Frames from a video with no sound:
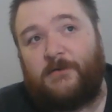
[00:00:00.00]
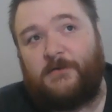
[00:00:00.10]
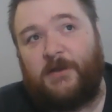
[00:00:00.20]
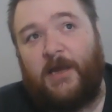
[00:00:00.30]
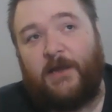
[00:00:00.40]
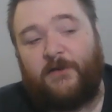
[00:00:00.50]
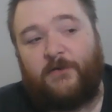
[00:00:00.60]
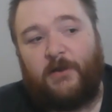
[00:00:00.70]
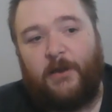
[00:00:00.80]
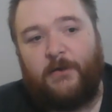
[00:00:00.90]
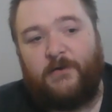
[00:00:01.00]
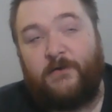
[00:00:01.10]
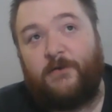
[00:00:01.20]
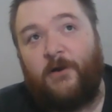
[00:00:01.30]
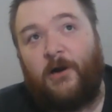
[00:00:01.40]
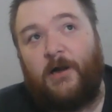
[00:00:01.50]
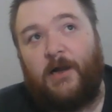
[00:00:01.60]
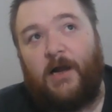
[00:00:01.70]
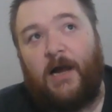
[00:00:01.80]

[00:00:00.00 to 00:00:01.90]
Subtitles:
decks and not